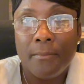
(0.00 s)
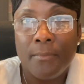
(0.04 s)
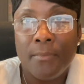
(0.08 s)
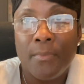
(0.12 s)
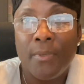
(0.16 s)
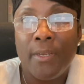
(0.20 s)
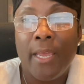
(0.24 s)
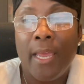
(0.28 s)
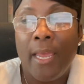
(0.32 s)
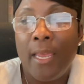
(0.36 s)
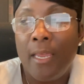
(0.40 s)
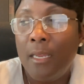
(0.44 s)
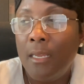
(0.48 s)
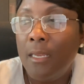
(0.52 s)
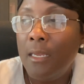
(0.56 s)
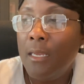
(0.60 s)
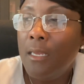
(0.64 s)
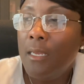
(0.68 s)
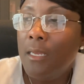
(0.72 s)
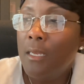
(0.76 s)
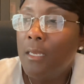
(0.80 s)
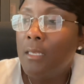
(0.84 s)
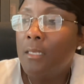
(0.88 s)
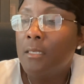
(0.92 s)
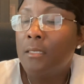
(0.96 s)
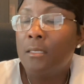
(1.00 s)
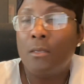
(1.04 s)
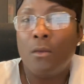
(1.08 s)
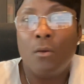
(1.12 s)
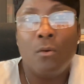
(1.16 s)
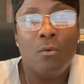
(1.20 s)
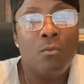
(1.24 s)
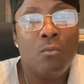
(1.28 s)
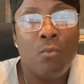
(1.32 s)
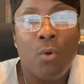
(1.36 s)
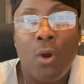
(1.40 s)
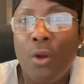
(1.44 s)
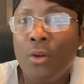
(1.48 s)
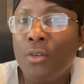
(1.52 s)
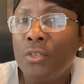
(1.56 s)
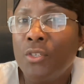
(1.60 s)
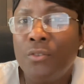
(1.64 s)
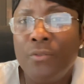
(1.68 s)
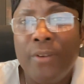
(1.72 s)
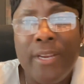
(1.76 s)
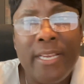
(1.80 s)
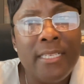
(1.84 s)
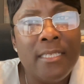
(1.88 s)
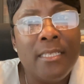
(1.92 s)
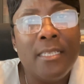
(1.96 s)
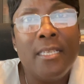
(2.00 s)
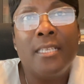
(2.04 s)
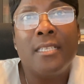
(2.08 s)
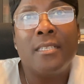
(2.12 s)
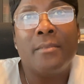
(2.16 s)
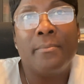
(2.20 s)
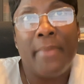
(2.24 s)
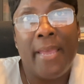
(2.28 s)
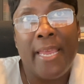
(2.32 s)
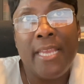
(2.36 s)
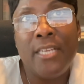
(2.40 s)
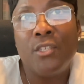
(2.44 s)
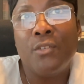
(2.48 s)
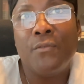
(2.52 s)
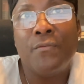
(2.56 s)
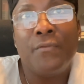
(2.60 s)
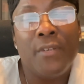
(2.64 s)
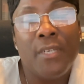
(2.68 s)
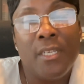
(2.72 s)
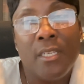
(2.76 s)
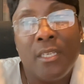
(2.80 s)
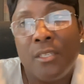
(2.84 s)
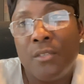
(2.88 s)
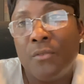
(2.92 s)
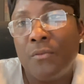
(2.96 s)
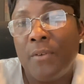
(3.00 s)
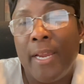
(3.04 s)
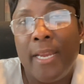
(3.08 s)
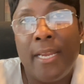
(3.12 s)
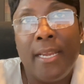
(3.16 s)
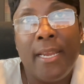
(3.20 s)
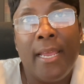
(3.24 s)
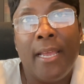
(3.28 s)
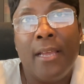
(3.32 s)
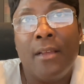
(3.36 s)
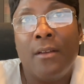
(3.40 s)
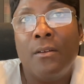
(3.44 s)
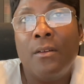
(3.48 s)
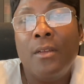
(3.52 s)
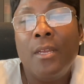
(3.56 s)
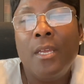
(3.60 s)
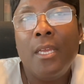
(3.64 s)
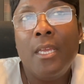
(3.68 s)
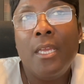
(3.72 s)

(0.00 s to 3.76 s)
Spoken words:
Okay? So work stress is major for us right now,